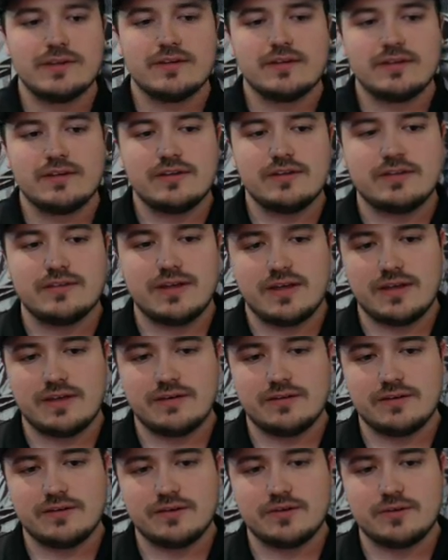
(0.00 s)
and
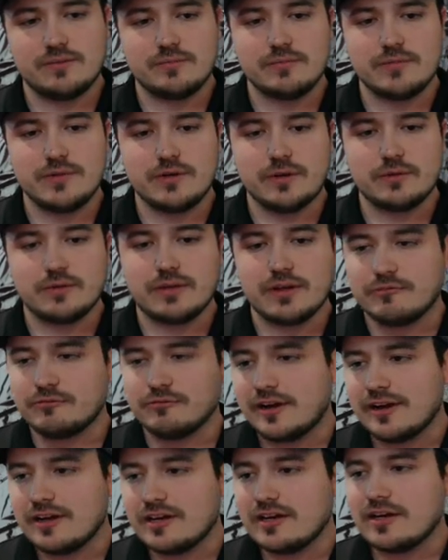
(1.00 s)
then you know, like
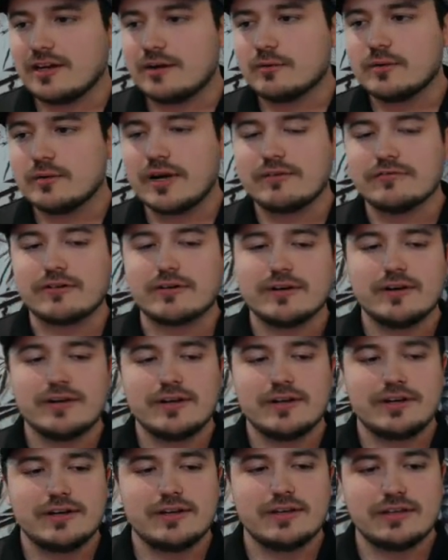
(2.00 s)
Friday night or whatever,
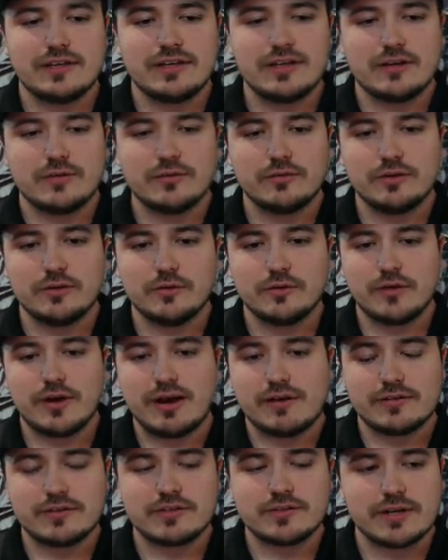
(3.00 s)
and then, you know,
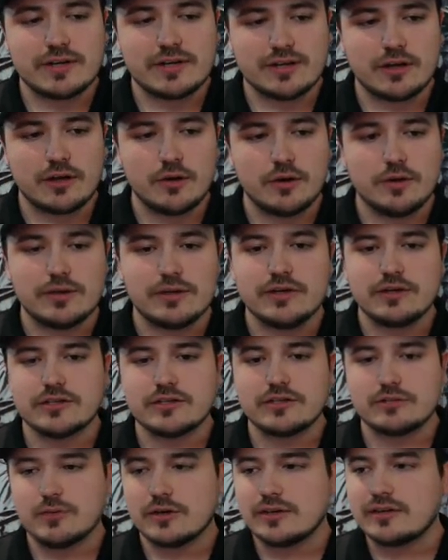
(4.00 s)
how it's ready to go, and then you
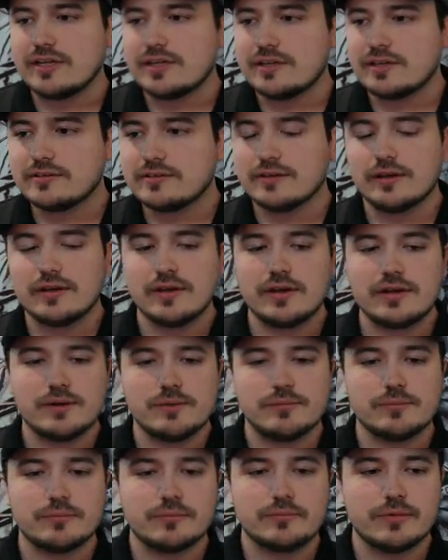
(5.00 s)
can just run these
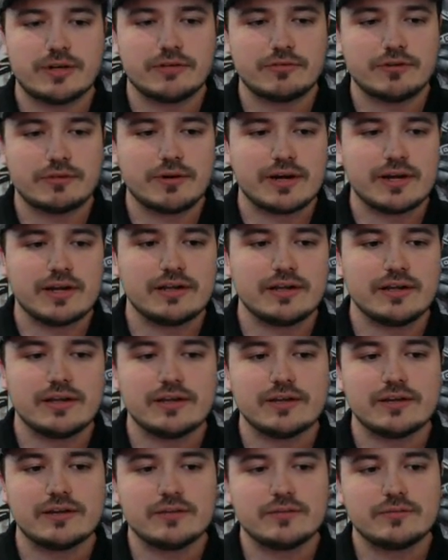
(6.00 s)
whenever you're ready.
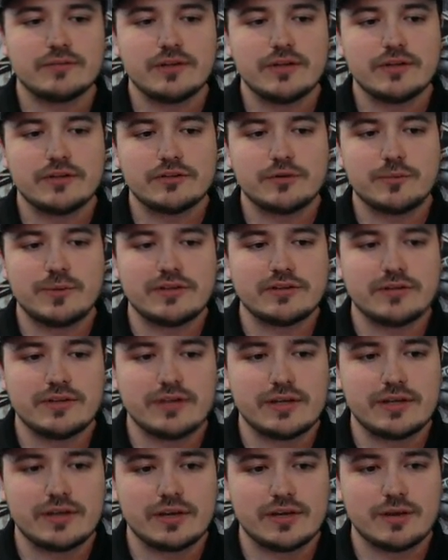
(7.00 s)
And so
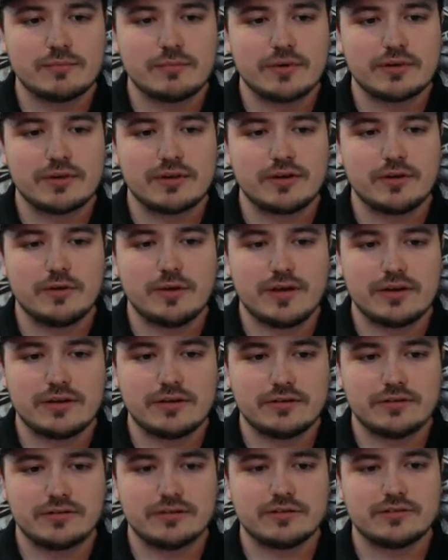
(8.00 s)
basically, I'm going to go ahead
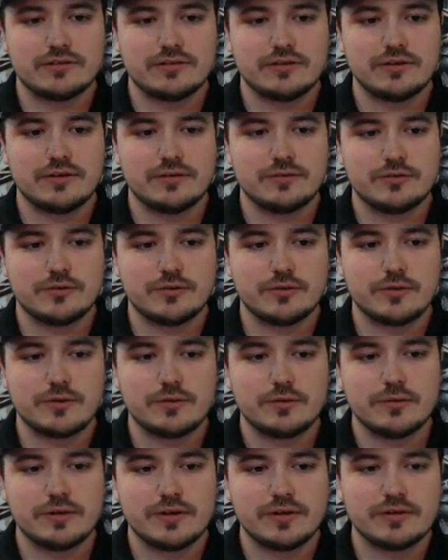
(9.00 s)
and just show
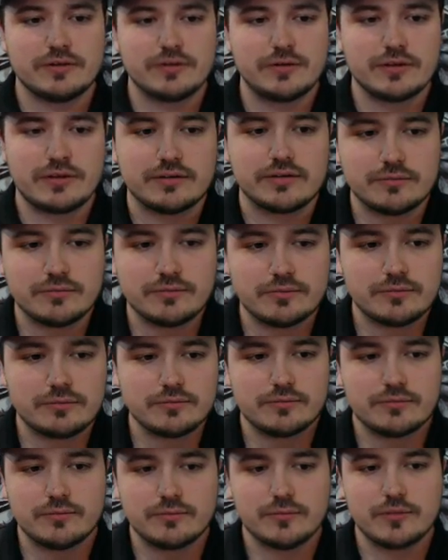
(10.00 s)
you. You can,
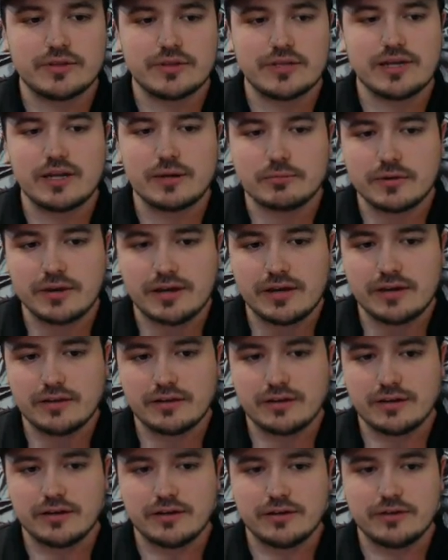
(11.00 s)
with any upgrade,
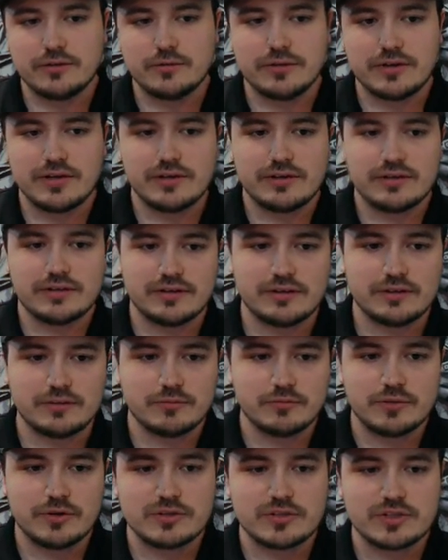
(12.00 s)
you can
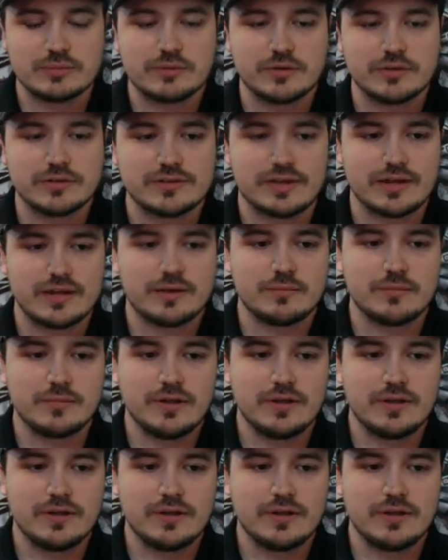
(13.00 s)
reduce the build time